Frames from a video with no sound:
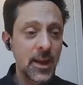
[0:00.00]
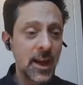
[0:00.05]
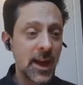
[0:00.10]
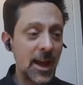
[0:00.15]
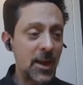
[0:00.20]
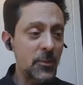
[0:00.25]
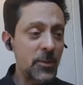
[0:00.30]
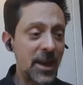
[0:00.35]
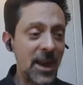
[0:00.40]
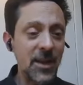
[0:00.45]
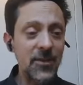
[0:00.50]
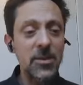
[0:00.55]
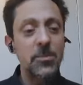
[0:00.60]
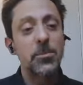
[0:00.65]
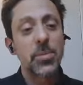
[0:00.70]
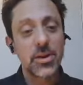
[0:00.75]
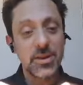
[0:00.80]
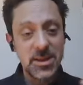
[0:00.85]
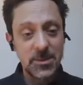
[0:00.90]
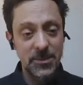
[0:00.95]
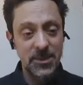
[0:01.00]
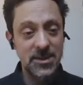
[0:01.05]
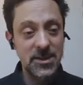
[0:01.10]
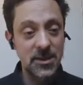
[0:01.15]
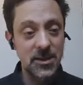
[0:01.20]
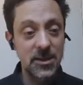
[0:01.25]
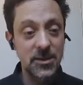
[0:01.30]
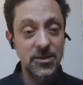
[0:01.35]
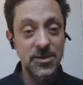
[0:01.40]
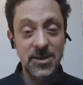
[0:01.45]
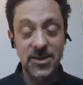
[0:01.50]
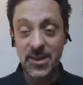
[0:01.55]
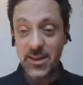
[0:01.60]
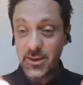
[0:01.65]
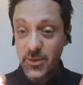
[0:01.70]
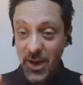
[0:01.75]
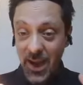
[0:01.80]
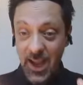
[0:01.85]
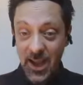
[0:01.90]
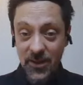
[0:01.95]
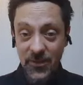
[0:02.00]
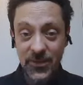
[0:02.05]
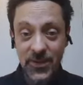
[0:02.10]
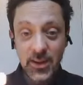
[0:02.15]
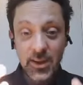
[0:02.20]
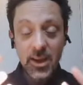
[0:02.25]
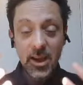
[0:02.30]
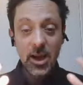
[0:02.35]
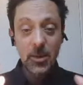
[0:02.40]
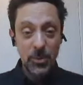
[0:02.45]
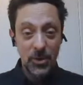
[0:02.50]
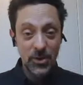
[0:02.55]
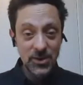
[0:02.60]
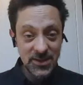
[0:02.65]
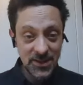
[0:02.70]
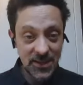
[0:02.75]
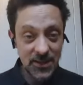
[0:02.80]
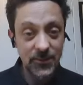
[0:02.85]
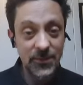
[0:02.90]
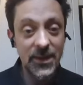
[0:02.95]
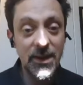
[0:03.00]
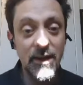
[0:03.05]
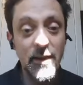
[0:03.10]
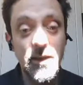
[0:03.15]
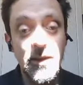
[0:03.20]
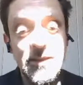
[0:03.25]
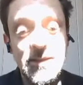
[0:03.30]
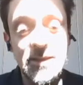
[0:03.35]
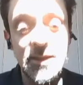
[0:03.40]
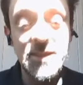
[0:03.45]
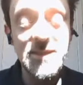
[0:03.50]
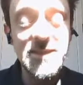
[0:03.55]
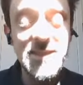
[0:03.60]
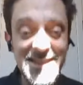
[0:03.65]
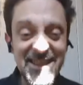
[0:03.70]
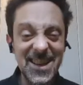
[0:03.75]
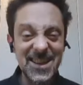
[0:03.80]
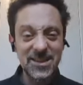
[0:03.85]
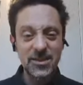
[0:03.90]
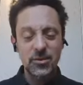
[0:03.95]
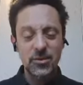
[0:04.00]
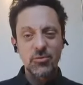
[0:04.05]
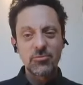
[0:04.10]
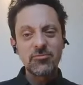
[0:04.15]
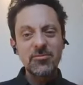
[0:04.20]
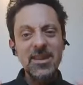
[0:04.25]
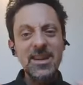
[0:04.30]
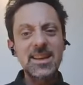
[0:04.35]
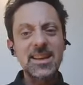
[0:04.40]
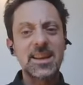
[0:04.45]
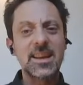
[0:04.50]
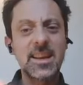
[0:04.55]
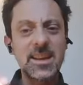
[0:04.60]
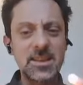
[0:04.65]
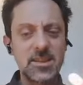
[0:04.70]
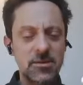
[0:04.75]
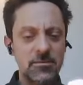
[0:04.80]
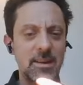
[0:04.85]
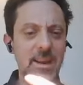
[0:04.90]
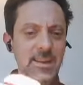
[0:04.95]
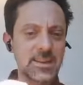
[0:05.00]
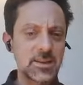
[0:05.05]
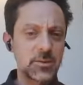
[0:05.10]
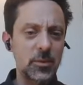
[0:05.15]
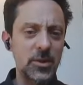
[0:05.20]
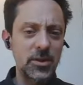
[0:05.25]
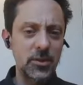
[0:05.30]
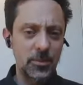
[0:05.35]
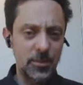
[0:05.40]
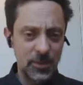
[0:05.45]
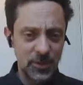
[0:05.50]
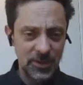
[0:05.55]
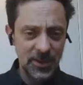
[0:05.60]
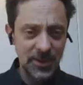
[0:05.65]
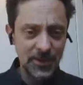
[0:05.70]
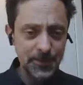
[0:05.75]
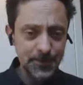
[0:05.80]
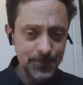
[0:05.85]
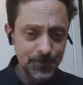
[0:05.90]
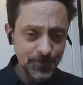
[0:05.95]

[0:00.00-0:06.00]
And we have embodiment illusion, that you have a body in VR. So as I said, you're really interacting with your body.